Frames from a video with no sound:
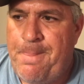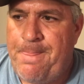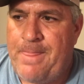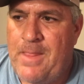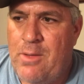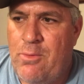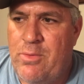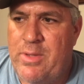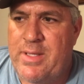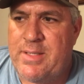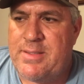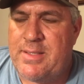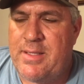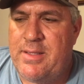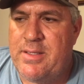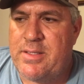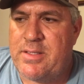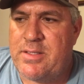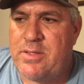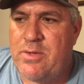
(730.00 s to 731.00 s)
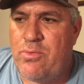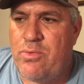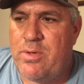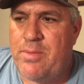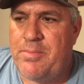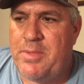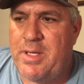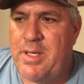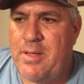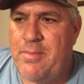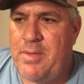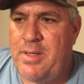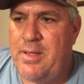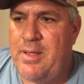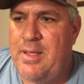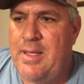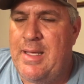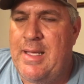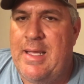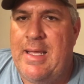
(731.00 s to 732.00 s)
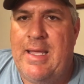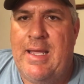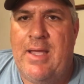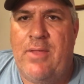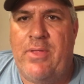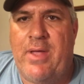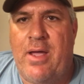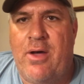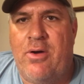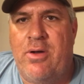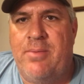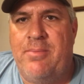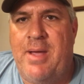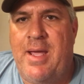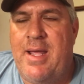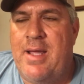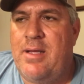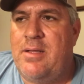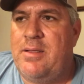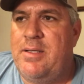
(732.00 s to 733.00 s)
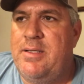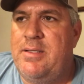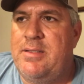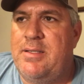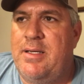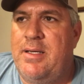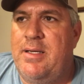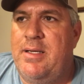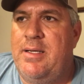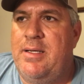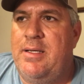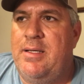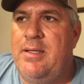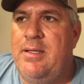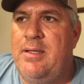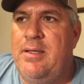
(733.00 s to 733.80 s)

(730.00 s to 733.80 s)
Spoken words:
well, they see this storm coming and they automatically say,